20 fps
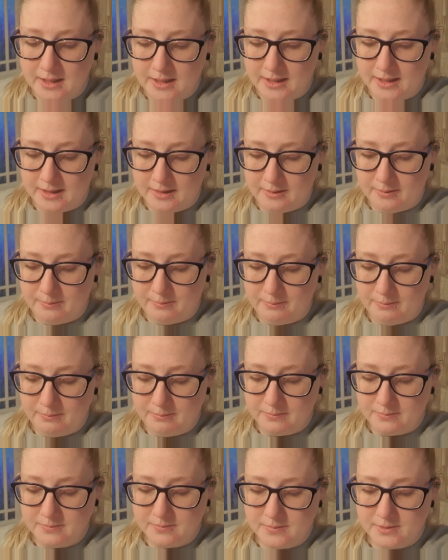Um,
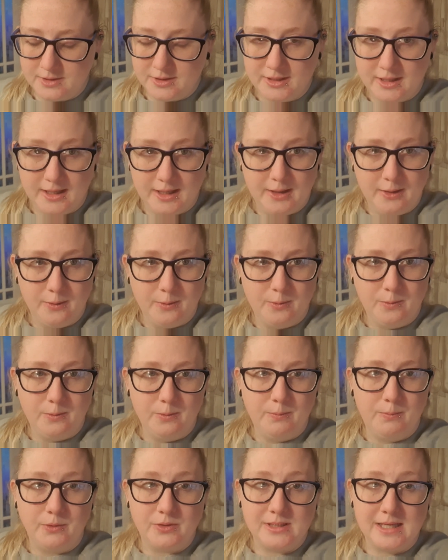
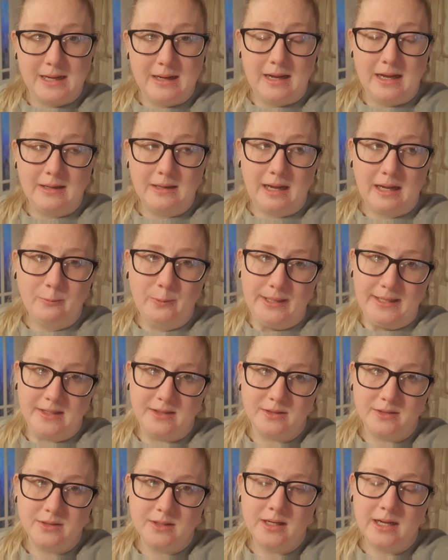so, but I, I, I
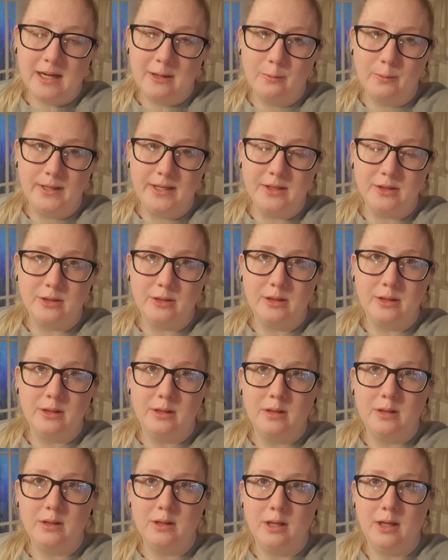will, I will
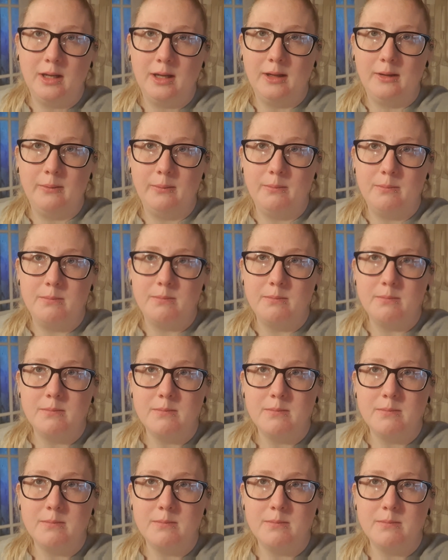um,